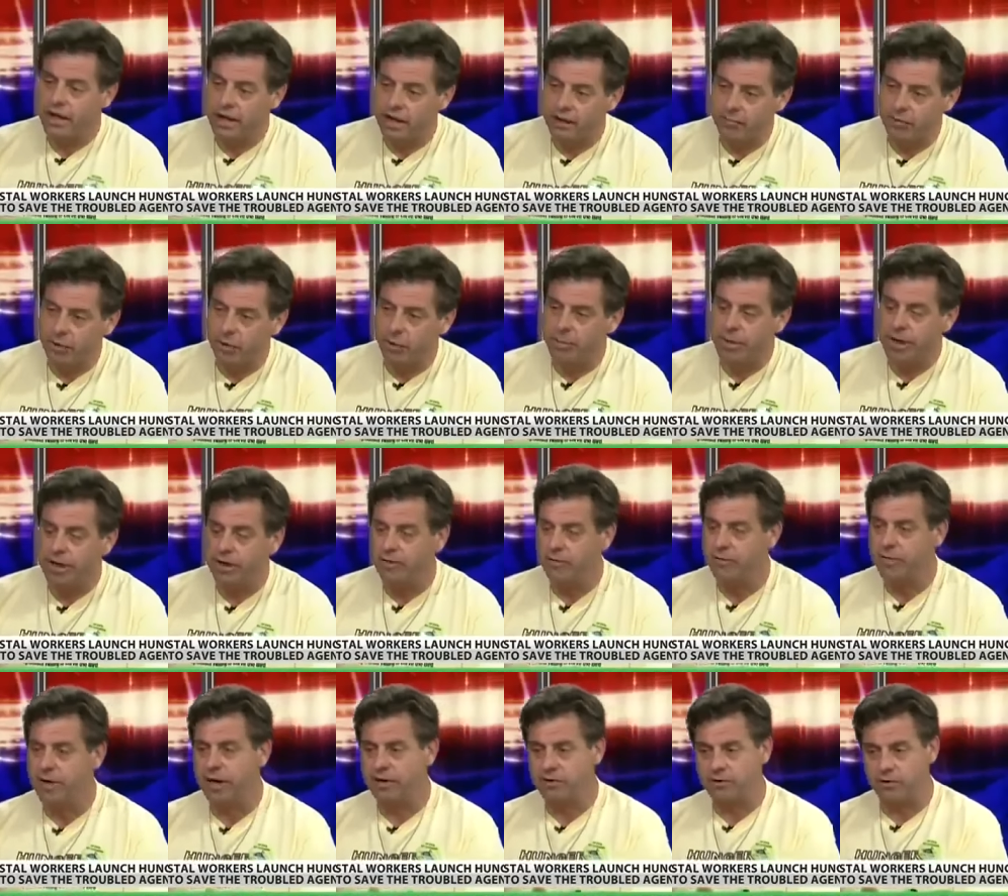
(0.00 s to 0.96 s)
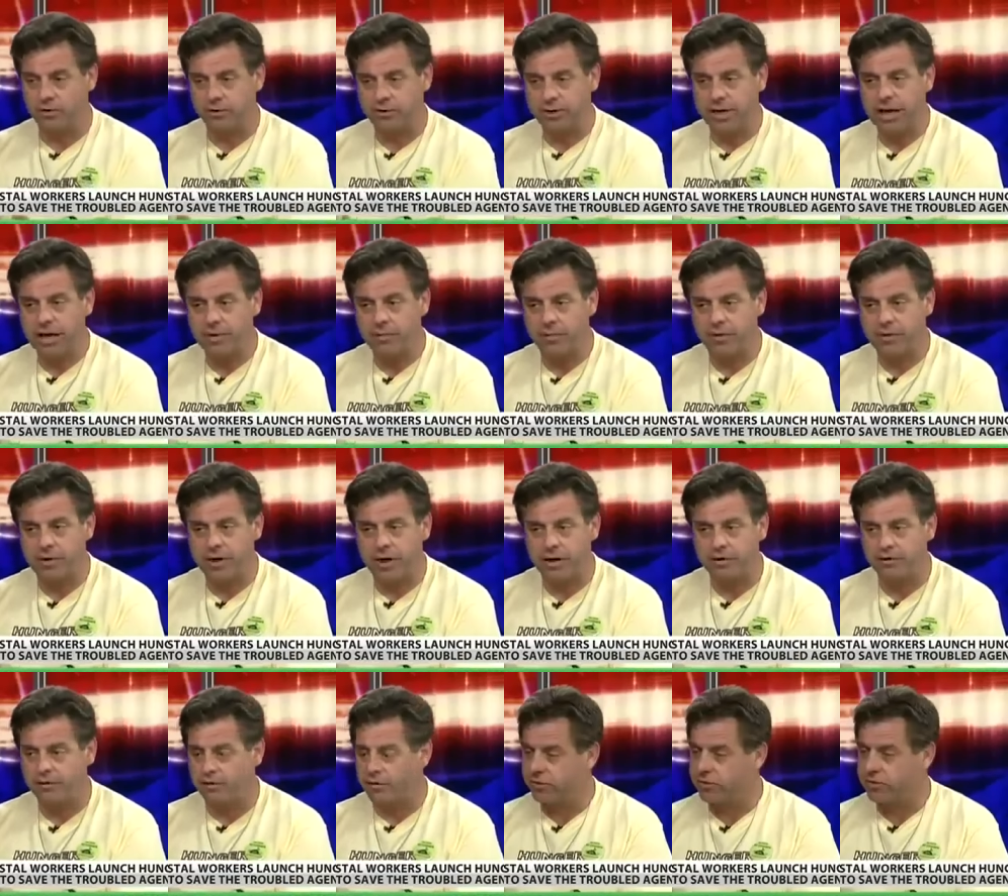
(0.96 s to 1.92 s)
Envelope manufacturers,
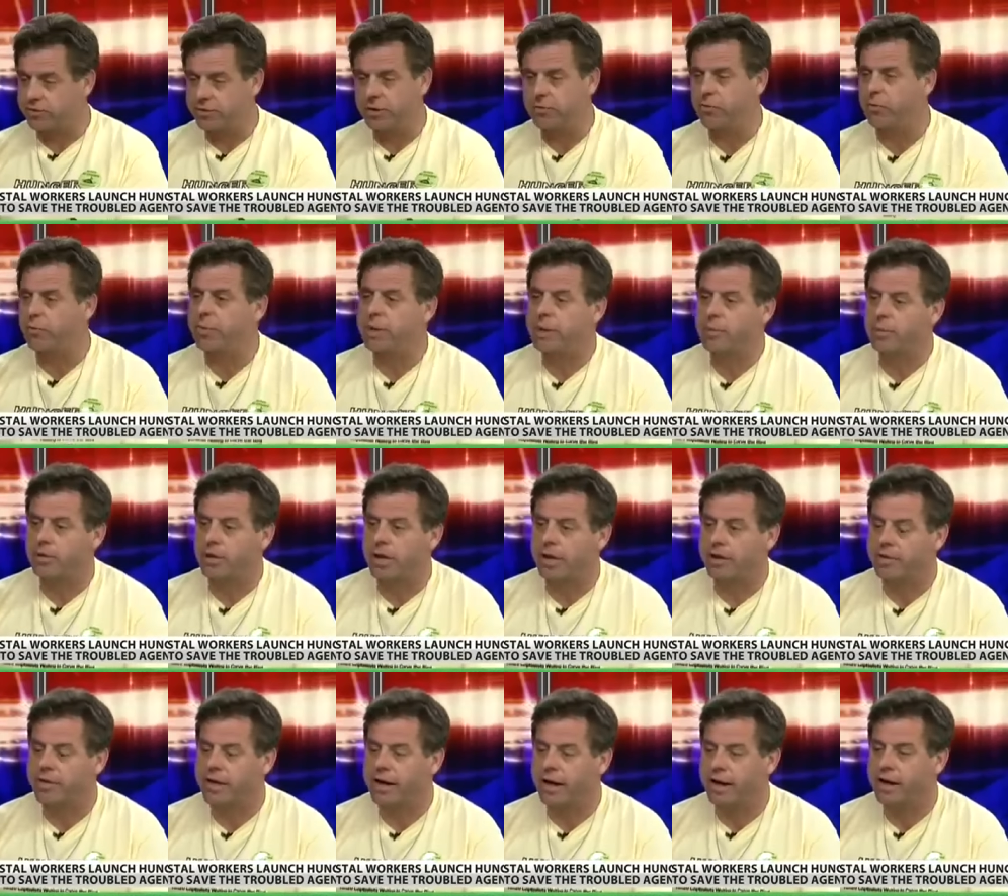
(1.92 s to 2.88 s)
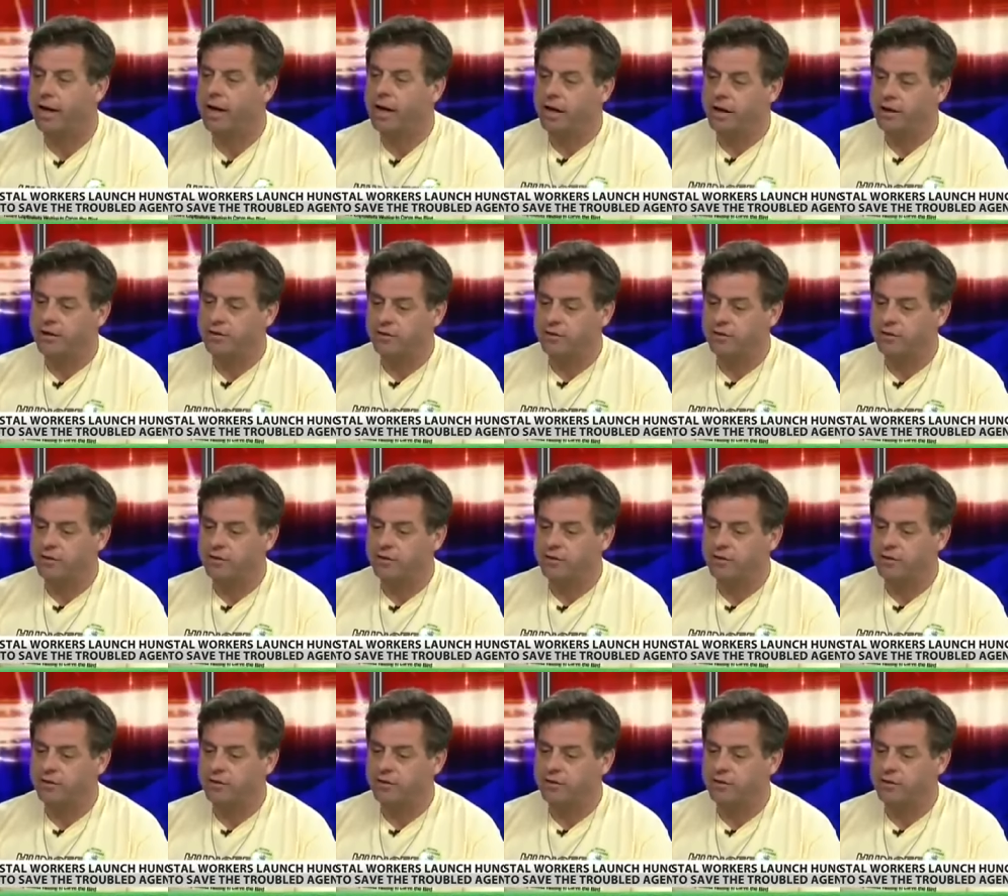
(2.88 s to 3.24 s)
advertisers, different people like that.